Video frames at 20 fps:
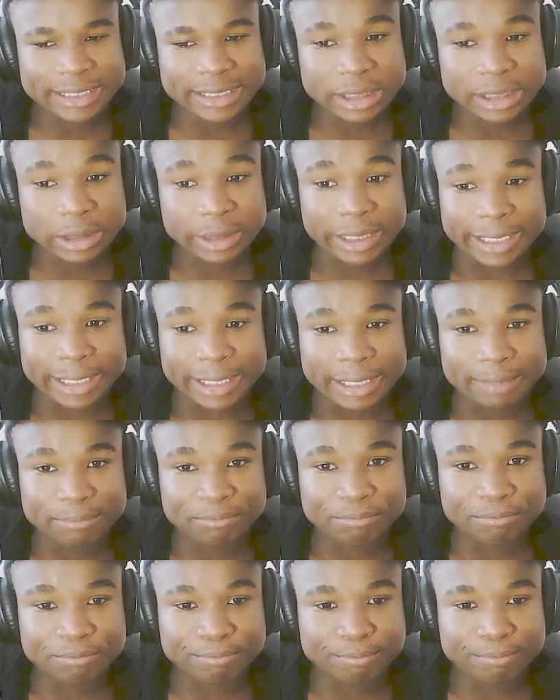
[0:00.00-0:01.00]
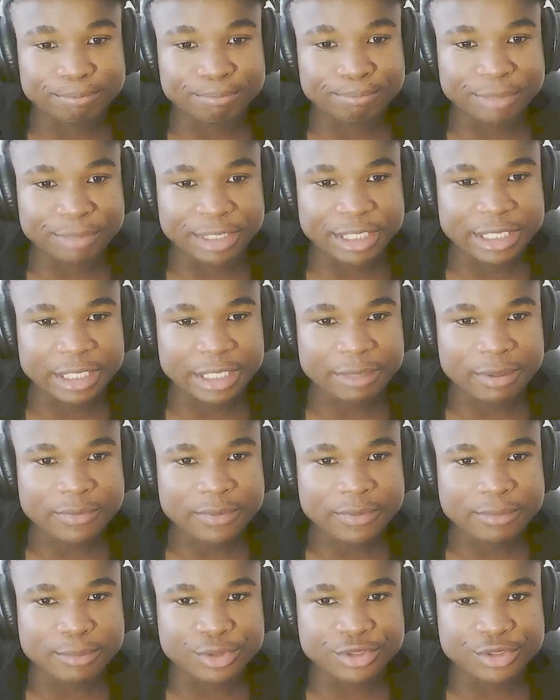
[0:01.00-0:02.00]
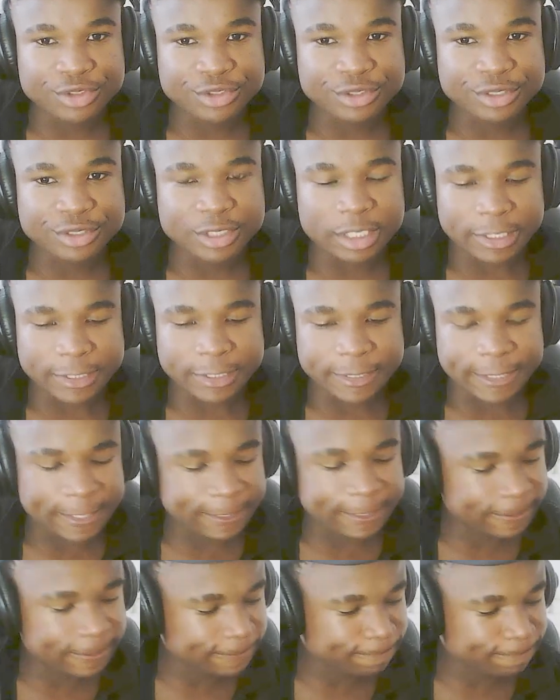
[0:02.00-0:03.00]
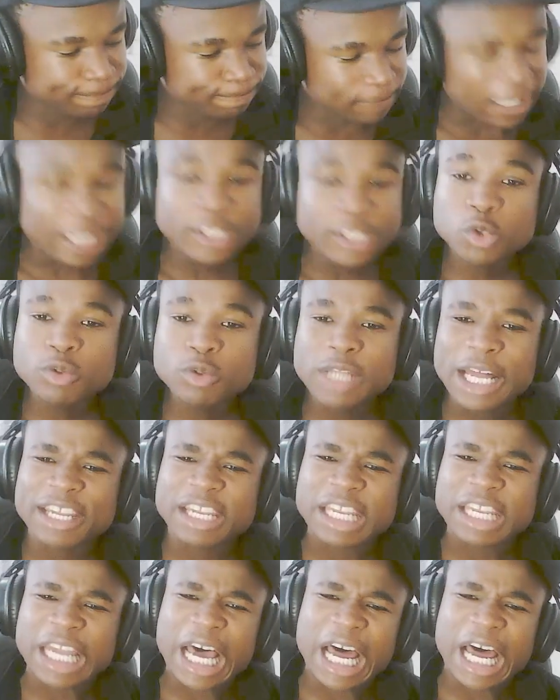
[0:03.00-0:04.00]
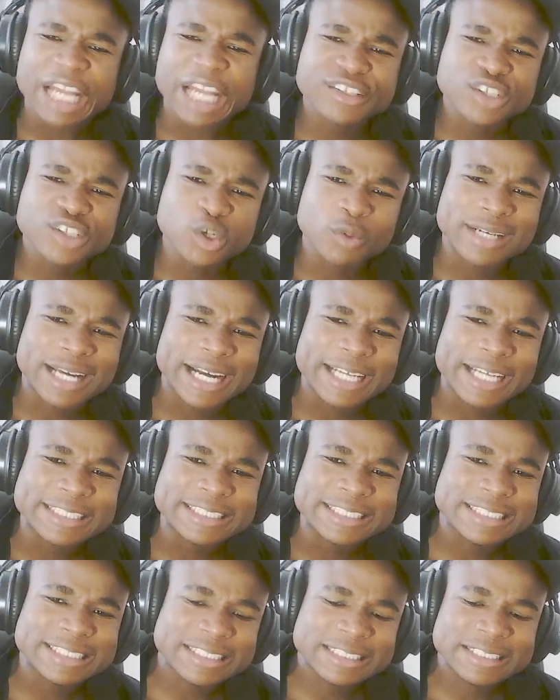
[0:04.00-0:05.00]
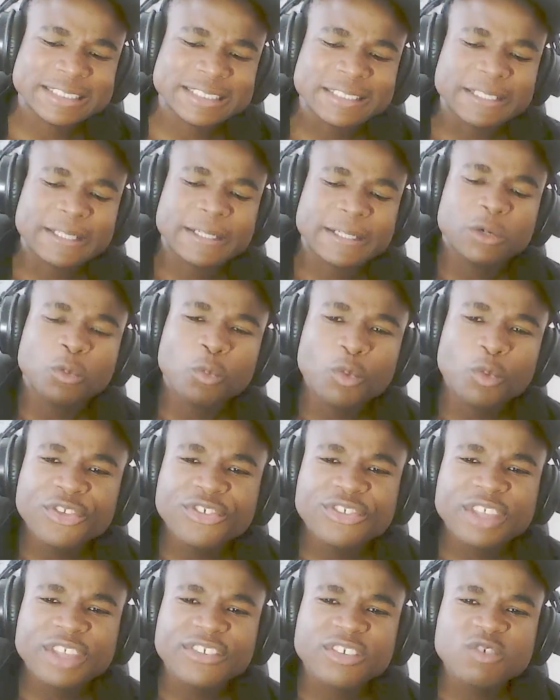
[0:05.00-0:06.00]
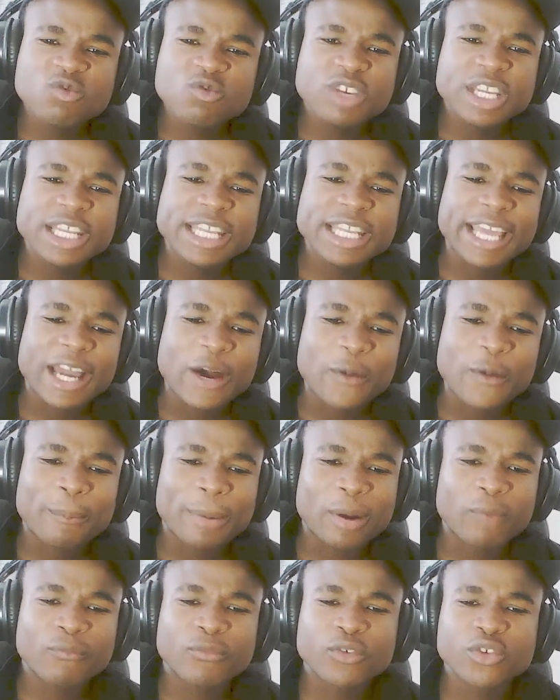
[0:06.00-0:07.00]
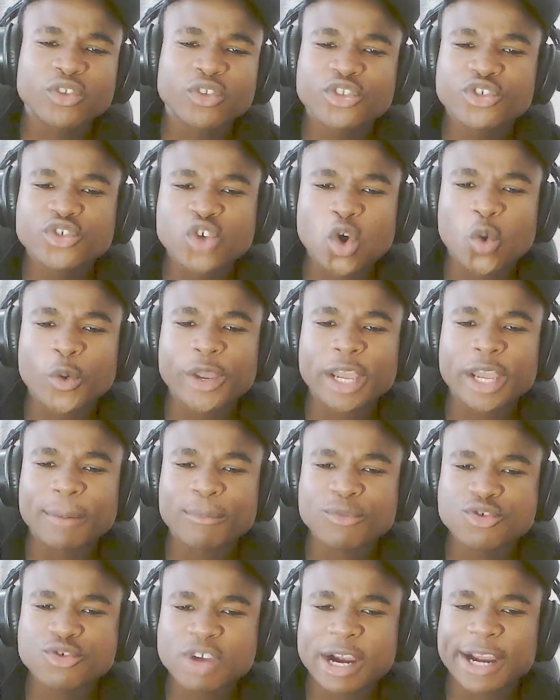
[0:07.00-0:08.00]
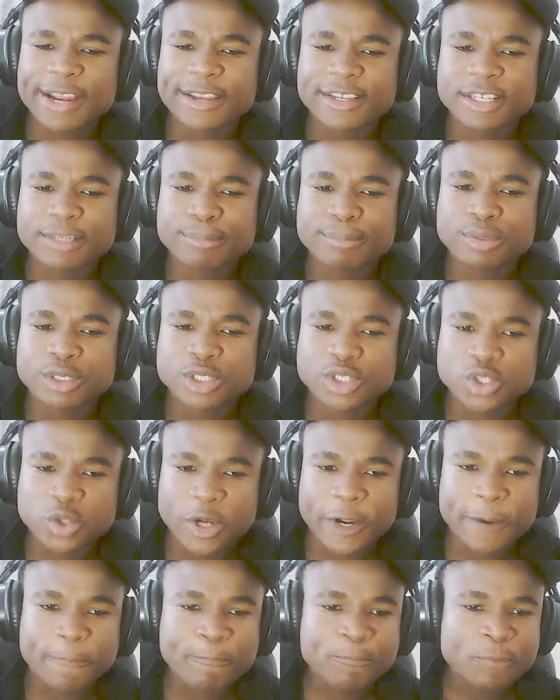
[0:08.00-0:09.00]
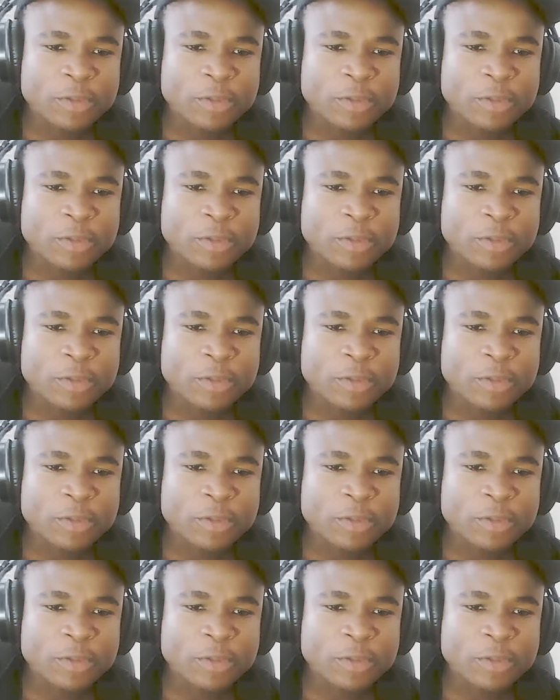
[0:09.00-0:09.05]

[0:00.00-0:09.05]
Okay, I'm beating around the bush yet again. I do that a lot, don't I? Which doesn't really help out the story I'm trying to portray.